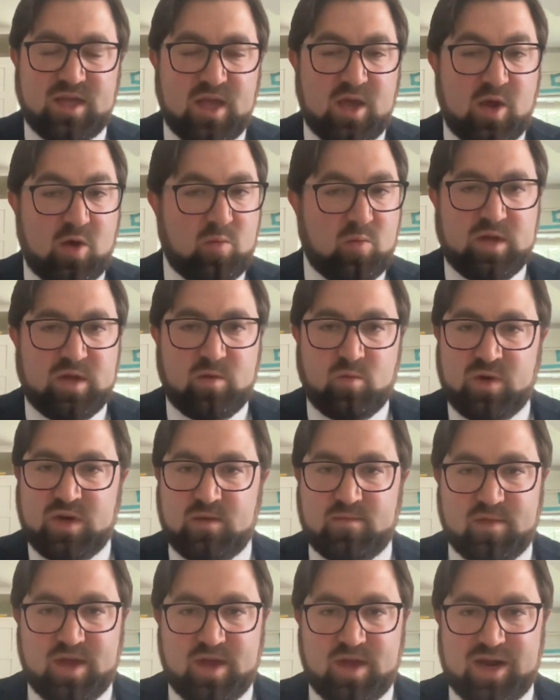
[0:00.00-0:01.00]
we've
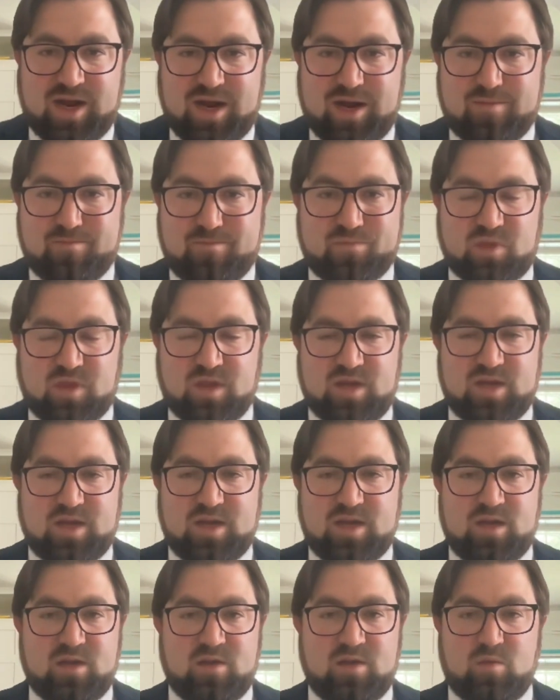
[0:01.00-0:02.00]
got
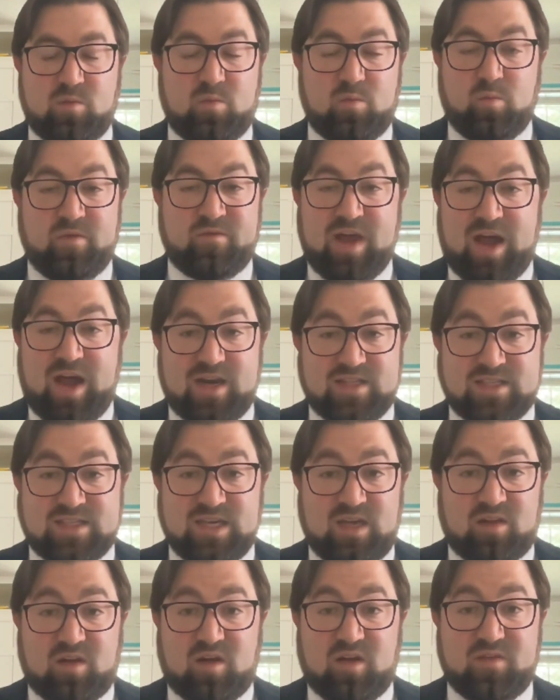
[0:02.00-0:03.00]

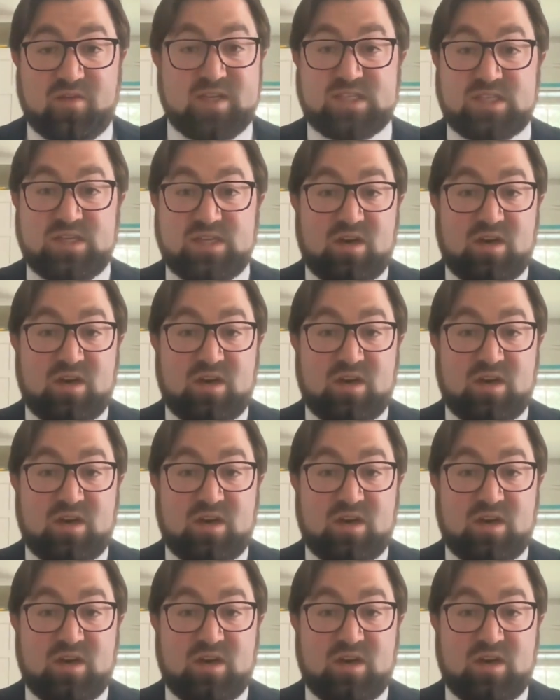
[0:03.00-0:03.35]
intel on this.